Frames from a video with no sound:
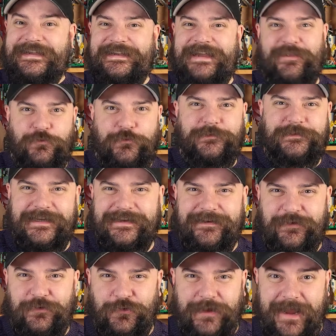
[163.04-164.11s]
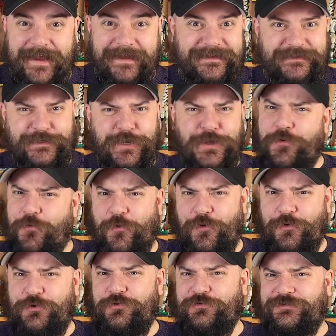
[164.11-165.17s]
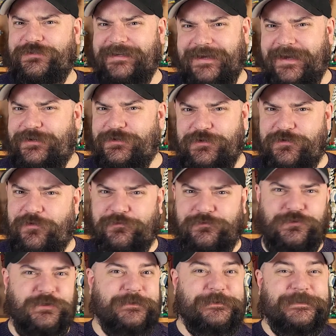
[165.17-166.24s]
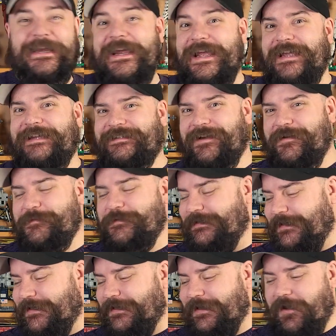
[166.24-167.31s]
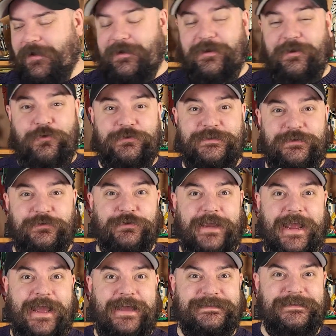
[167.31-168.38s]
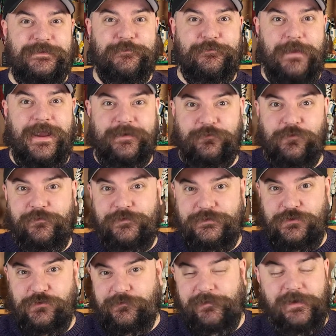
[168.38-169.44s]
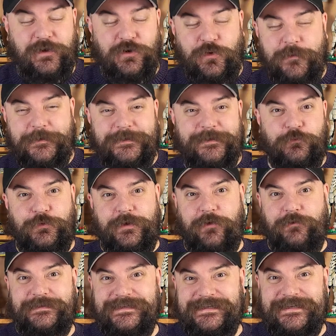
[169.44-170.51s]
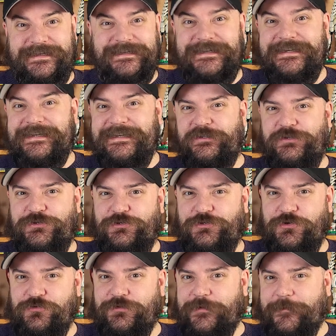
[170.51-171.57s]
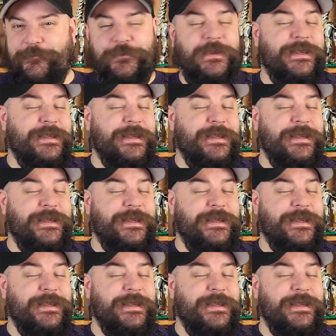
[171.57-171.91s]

Now that we've taken a look at this huge selection of crisps, it's time to take a closer look at the macro photography equipment that we're going to need to shoot them.